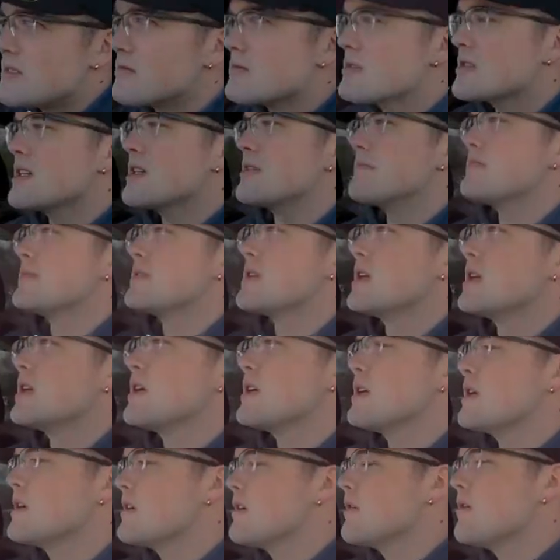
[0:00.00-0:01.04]
What's up?
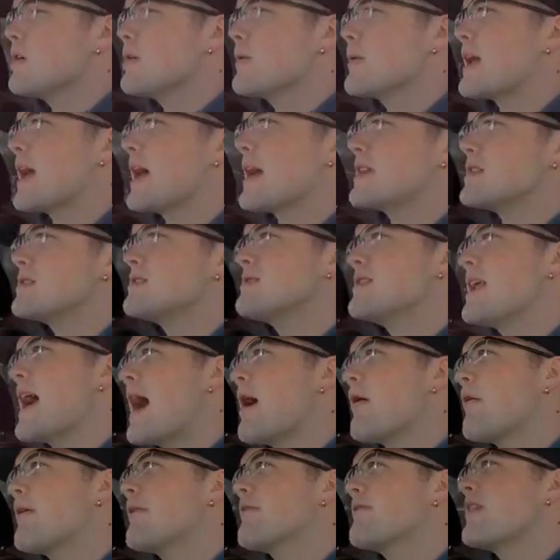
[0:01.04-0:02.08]
What do we got?
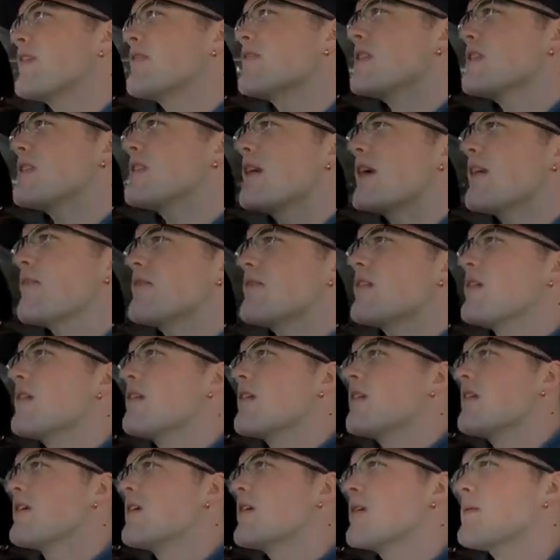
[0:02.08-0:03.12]
Hour and 50 left.
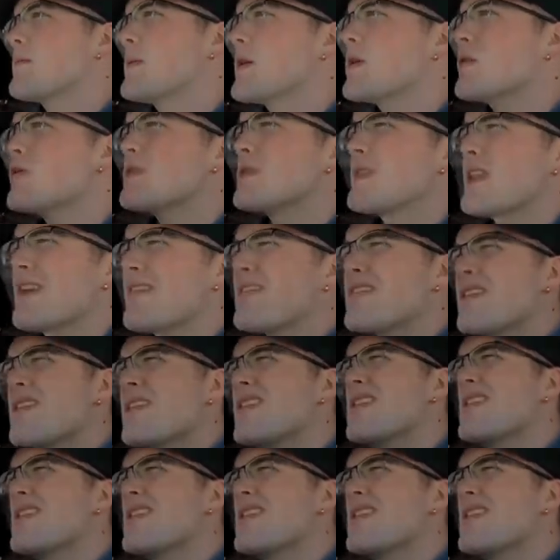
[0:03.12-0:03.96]
Am I going left?